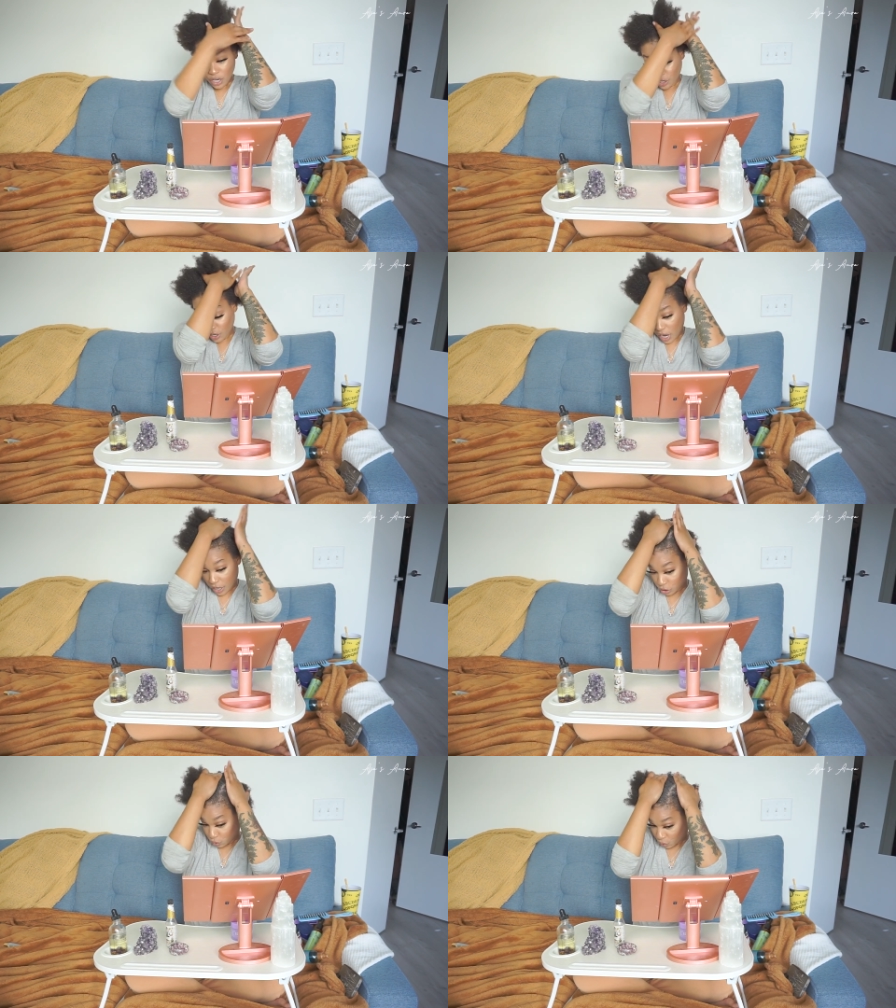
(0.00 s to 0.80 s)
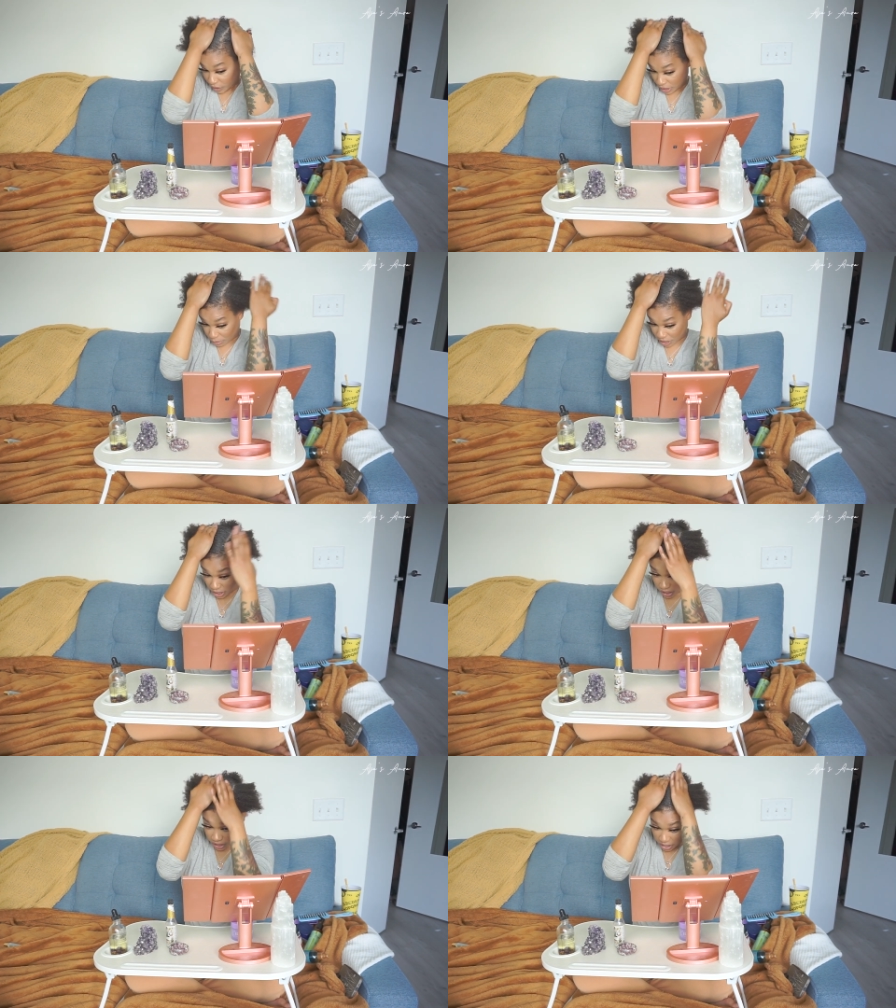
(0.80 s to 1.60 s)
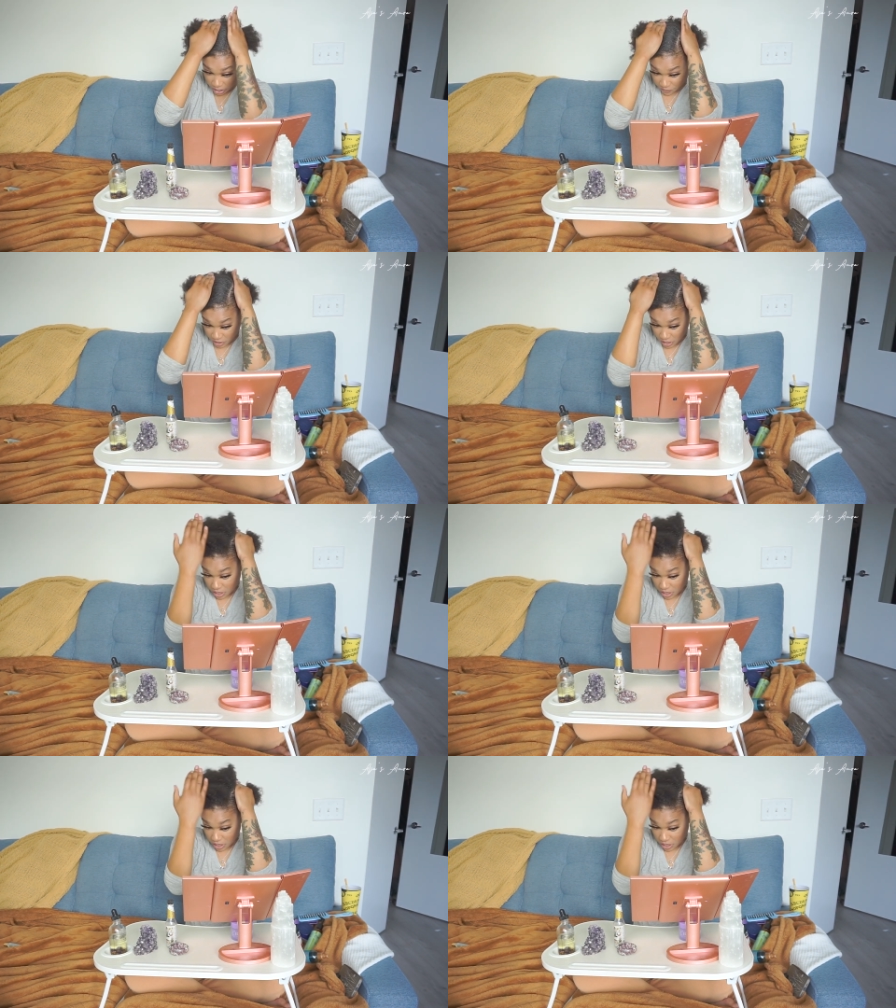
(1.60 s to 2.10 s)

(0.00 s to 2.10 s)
You're not dreaming enough.